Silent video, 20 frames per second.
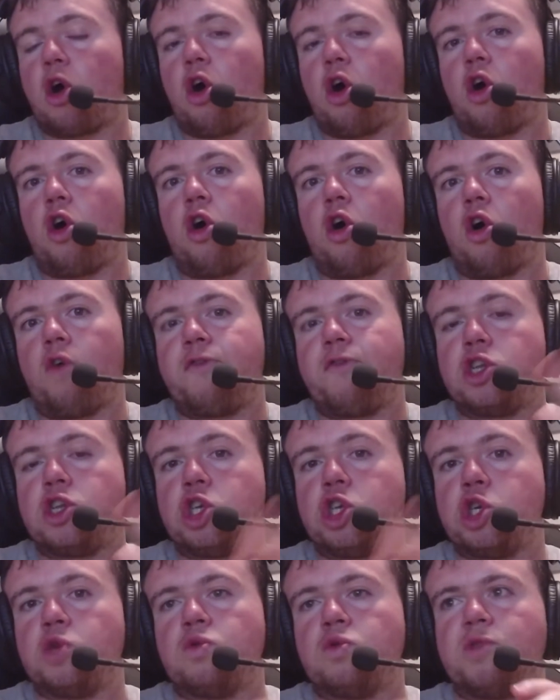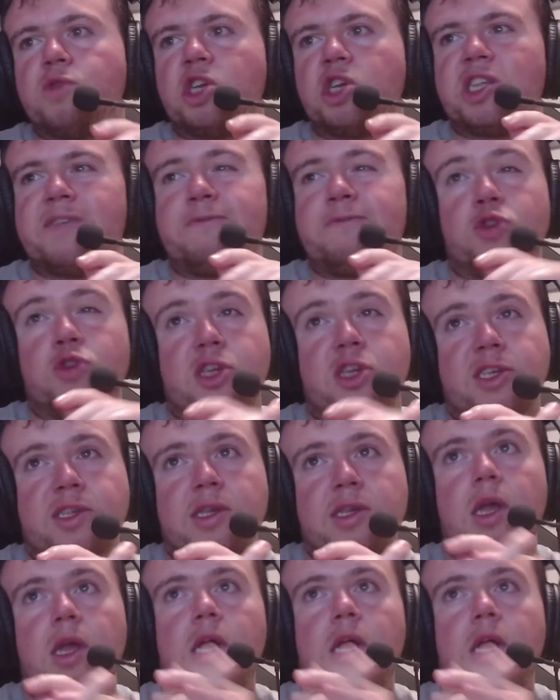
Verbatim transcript: of June, which is in four days.